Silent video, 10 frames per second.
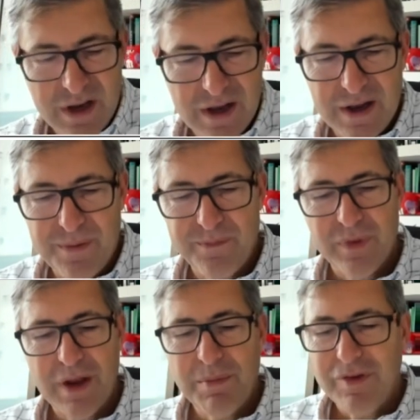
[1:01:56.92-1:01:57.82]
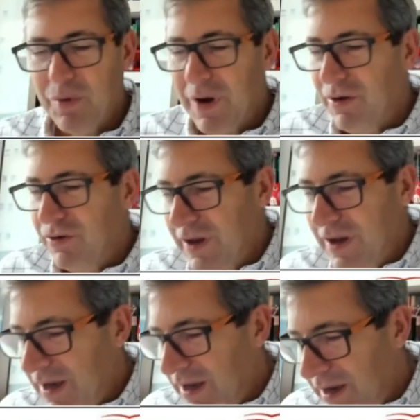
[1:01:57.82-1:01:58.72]
Um, let me see what else
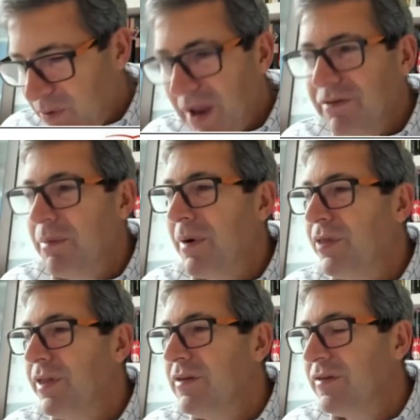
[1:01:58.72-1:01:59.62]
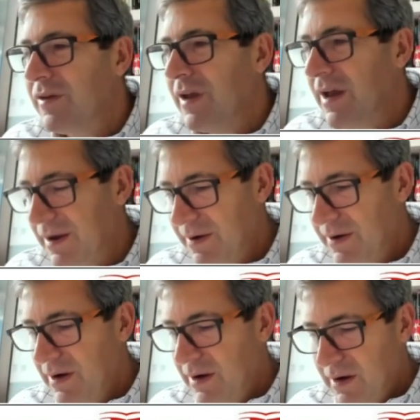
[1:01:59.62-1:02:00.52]
uh, we have about this uh,
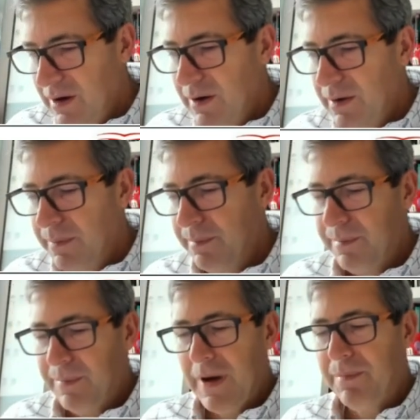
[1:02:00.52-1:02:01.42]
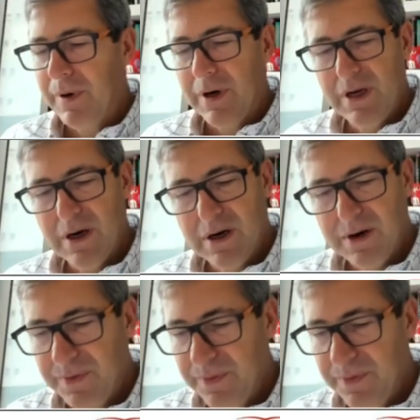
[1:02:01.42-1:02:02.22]
paper here.